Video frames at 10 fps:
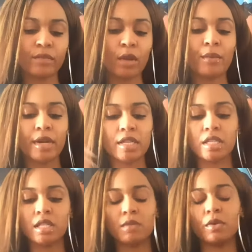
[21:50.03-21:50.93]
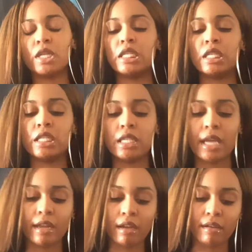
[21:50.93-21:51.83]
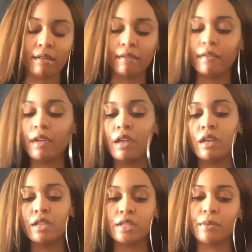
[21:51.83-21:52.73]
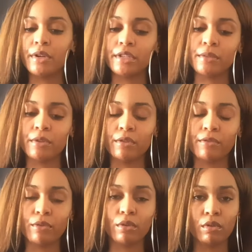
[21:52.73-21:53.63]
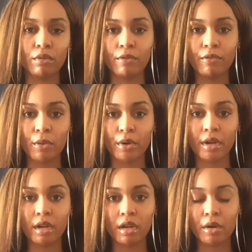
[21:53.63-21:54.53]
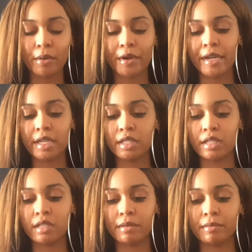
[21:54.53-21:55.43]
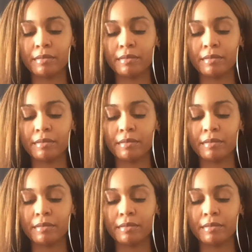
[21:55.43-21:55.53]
where is what is this knight of swords with the Fool for Aquarius?